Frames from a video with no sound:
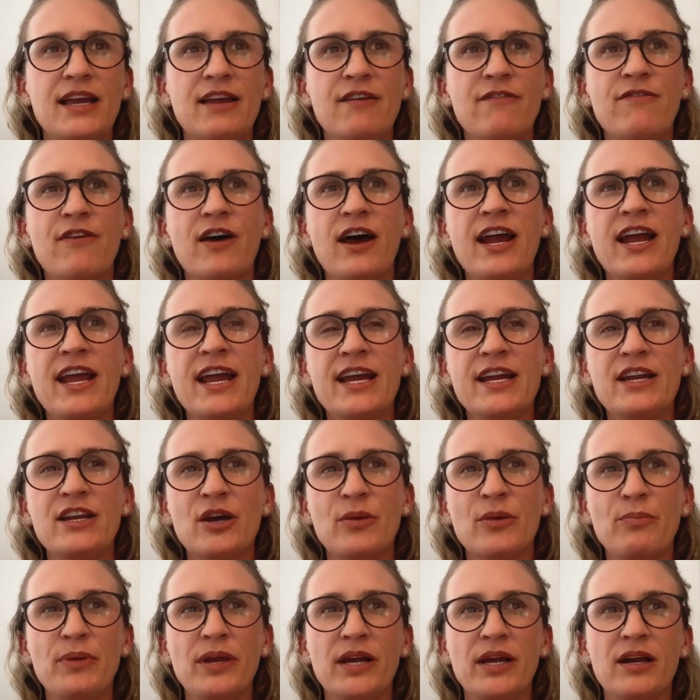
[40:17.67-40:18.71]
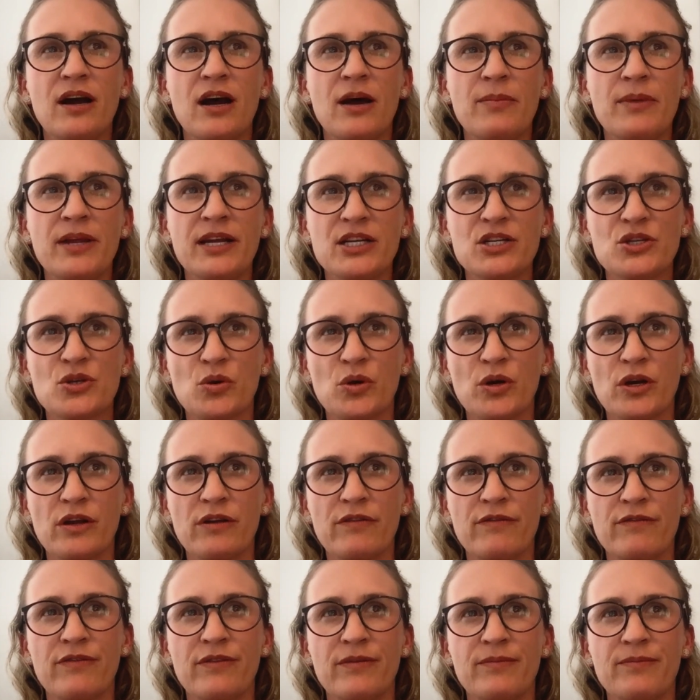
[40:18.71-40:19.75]
if I end up becoming sort
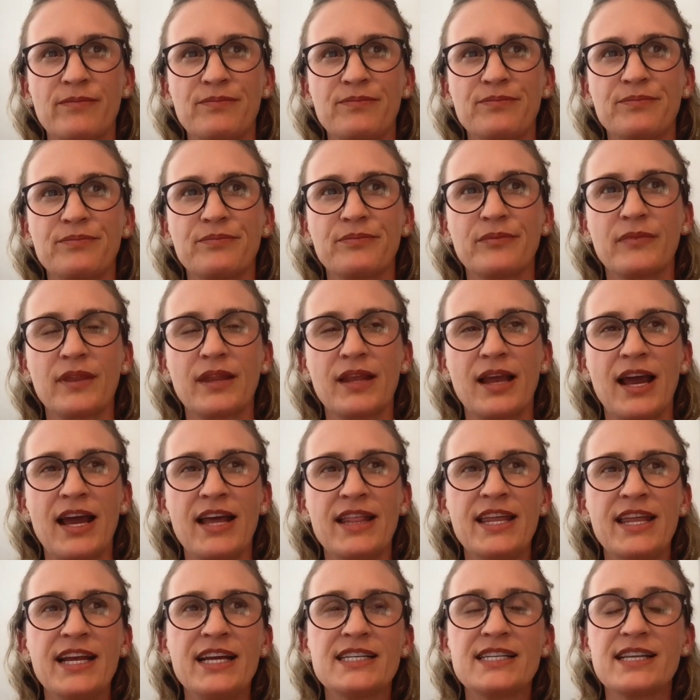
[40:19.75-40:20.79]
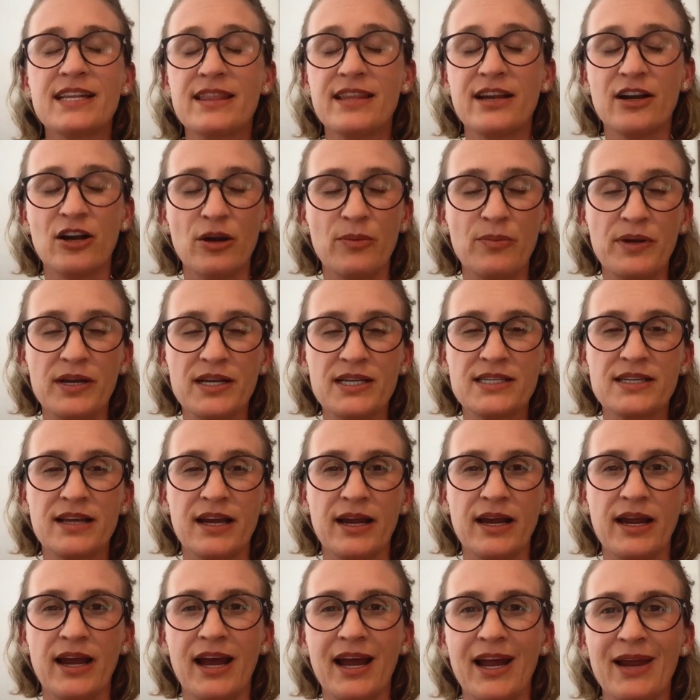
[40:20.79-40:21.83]
of, I think as a therapist,
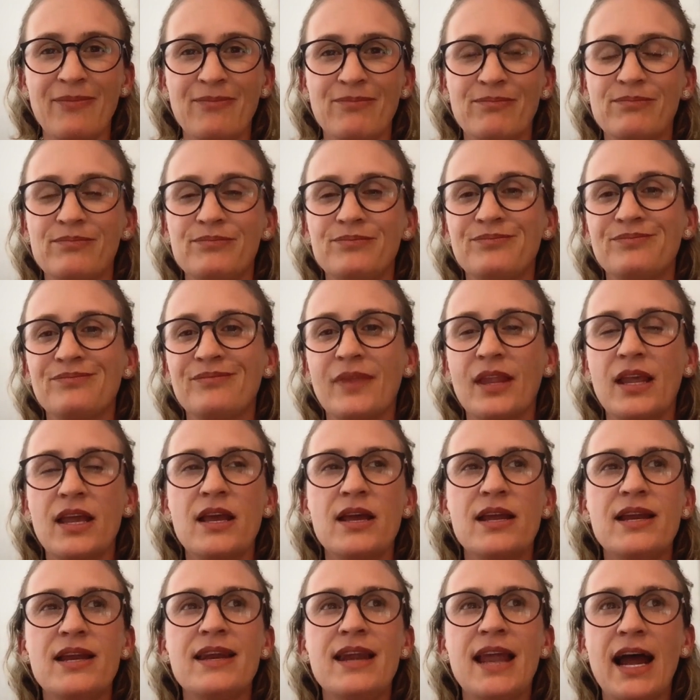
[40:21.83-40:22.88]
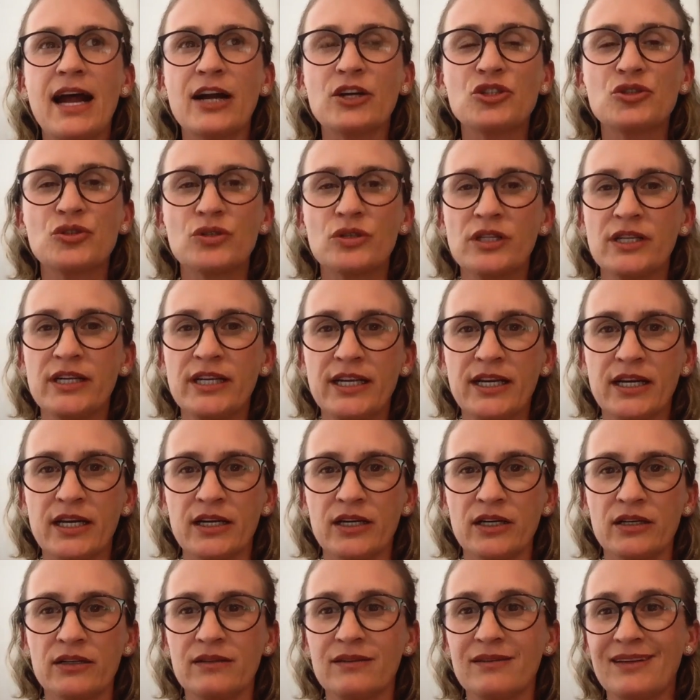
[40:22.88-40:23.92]
I naturally
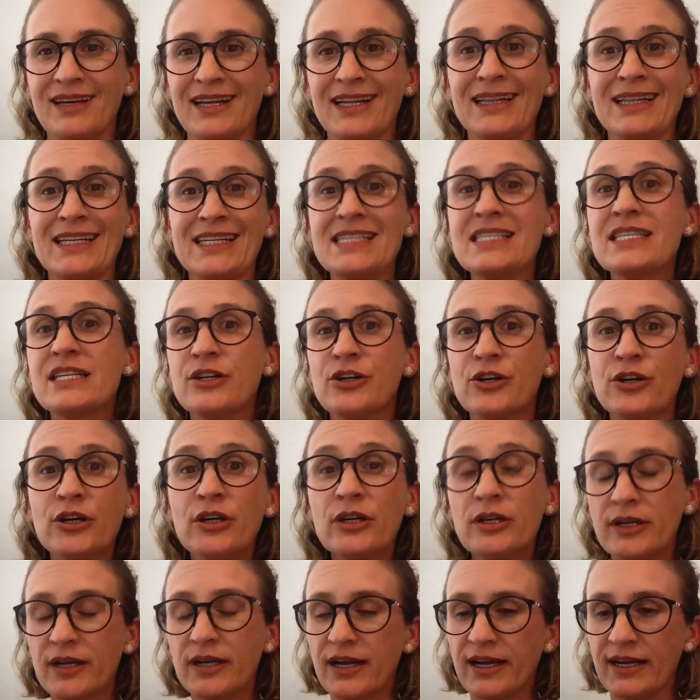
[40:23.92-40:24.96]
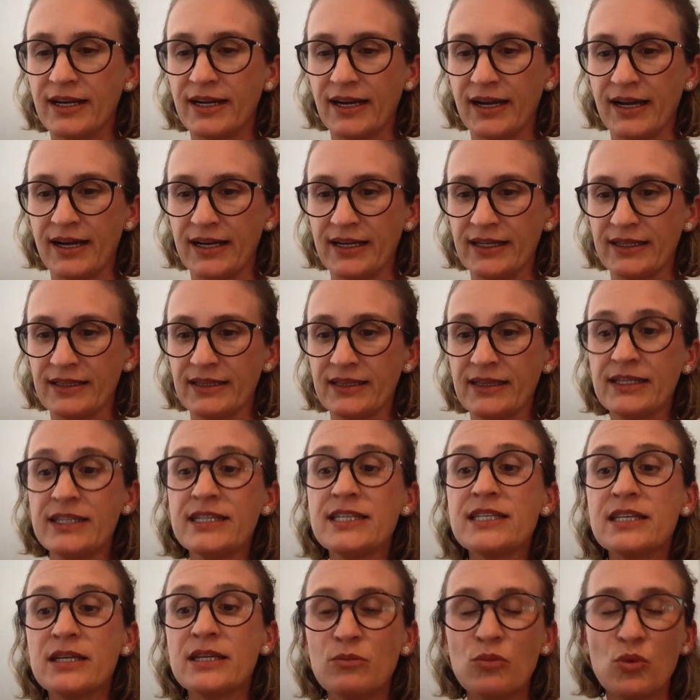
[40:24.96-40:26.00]
a listener. I
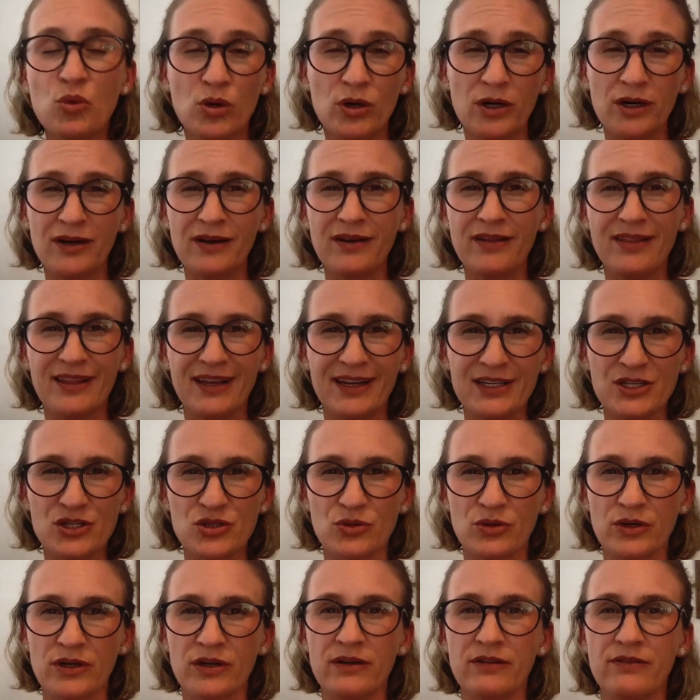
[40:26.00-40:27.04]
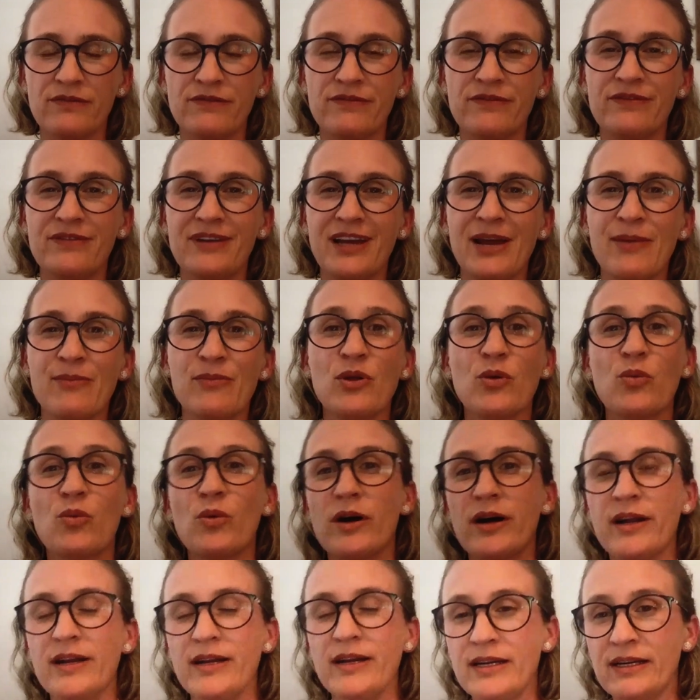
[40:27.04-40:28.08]
listen more than sort of am the
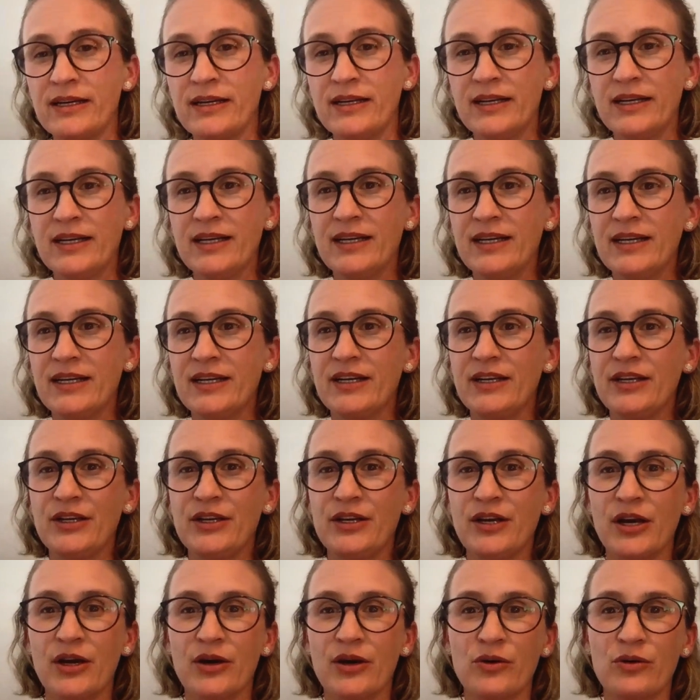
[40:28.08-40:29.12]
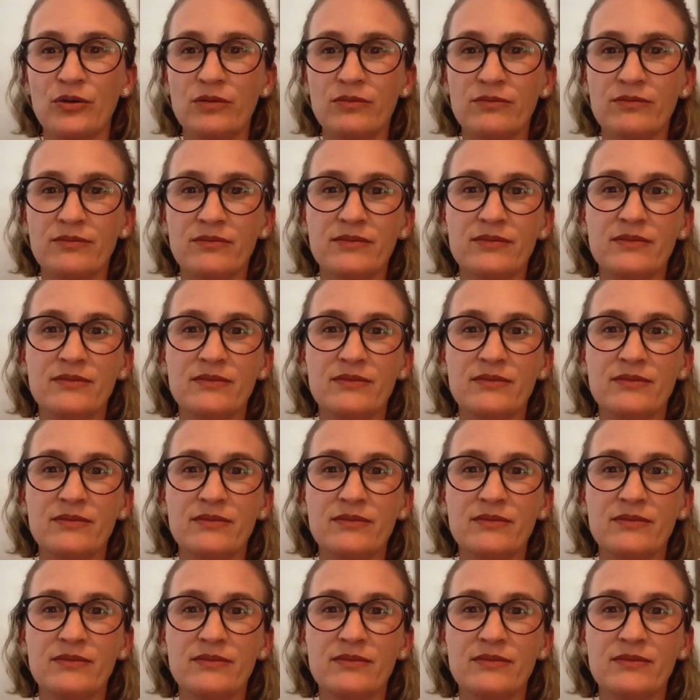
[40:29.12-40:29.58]
one, you know,